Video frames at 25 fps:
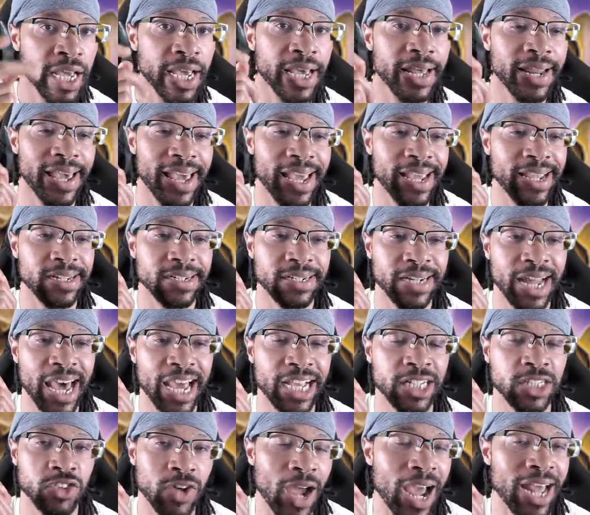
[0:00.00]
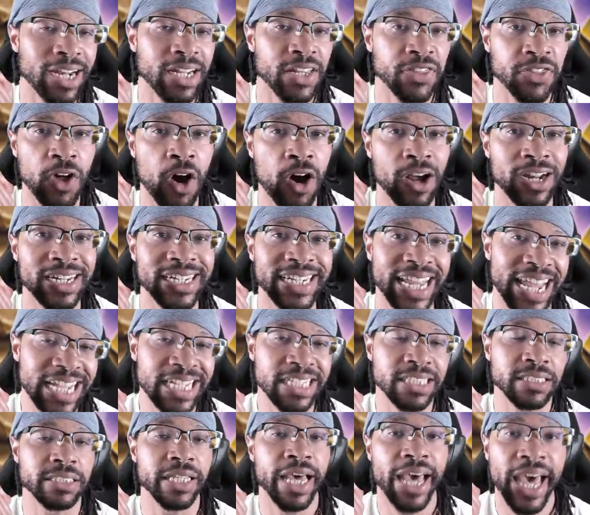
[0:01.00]
It ain't like Trilithon
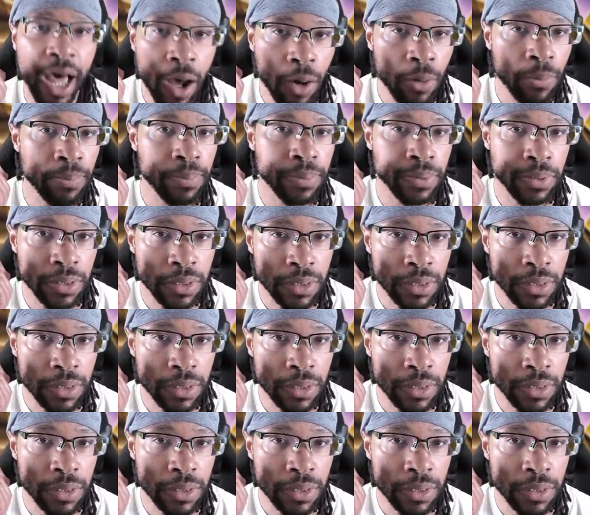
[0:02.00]
needs the help.